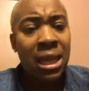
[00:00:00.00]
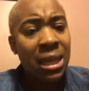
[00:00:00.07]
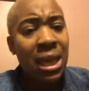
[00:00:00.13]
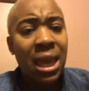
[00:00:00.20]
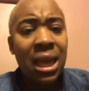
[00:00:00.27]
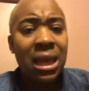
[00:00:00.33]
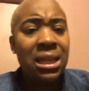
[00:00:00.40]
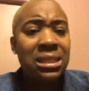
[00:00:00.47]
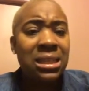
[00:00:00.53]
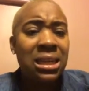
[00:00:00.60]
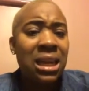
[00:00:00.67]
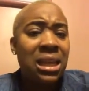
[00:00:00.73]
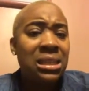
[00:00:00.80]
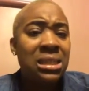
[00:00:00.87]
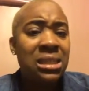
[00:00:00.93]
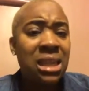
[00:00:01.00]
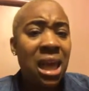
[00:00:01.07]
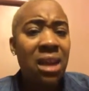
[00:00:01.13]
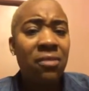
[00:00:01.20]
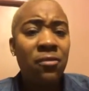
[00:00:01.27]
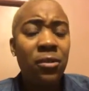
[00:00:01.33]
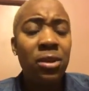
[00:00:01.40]
Yeah, because then they just
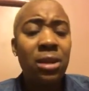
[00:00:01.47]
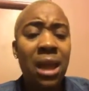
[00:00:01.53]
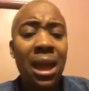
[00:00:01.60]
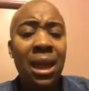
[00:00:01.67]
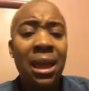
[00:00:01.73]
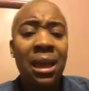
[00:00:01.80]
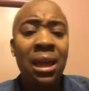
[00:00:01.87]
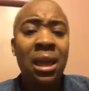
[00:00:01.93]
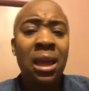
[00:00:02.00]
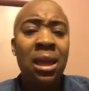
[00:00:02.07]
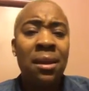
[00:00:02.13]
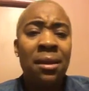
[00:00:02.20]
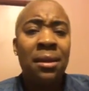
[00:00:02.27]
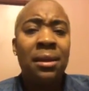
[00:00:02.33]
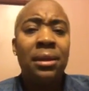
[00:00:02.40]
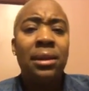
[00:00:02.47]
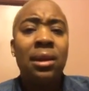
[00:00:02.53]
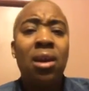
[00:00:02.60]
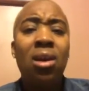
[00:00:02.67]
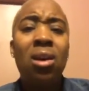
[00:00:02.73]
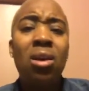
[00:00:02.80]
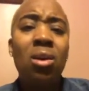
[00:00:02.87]
kind of feel like,
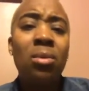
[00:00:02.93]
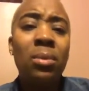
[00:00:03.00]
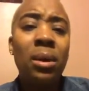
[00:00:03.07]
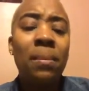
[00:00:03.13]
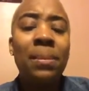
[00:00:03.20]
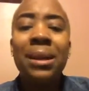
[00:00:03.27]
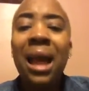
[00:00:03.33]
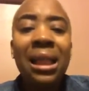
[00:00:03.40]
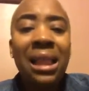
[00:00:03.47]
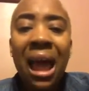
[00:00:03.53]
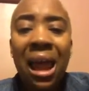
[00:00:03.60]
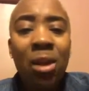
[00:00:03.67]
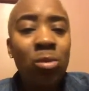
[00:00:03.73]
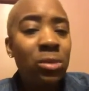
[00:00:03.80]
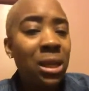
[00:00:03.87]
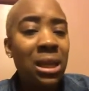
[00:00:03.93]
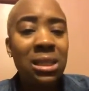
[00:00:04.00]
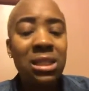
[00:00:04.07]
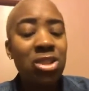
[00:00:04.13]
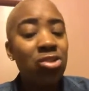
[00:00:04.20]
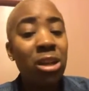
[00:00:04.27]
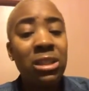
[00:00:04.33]
oh well, but I, I don't think
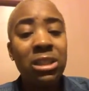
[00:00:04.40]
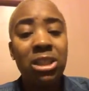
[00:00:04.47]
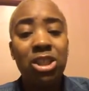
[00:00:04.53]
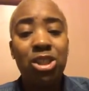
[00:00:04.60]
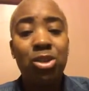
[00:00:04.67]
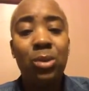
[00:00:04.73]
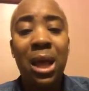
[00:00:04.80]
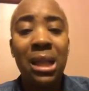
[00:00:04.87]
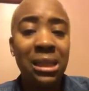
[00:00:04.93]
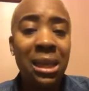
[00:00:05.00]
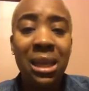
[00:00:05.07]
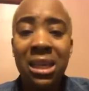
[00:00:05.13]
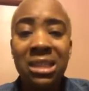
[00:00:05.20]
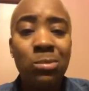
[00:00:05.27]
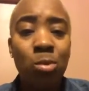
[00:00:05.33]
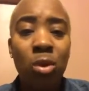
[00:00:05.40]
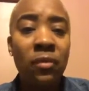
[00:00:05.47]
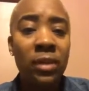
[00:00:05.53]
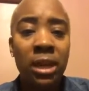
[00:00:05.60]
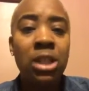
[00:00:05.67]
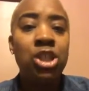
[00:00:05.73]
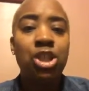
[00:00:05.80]
it's a trust issue. I think it's more of
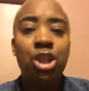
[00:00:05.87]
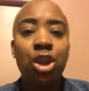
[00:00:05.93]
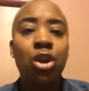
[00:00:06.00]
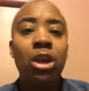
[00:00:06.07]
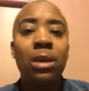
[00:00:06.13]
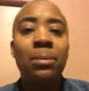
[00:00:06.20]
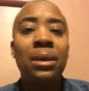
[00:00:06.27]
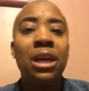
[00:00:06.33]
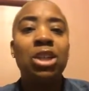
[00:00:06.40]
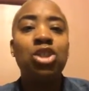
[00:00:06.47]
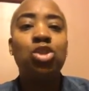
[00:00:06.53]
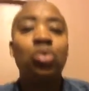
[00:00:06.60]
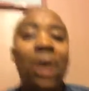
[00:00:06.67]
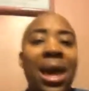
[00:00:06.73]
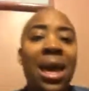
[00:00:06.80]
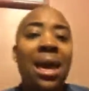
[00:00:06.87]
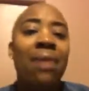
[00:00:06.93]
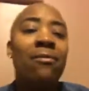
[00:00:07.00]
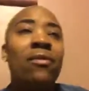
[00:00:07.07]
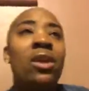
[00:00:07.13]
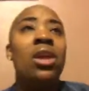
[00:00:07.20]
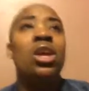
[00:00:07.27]
an insecurity because you have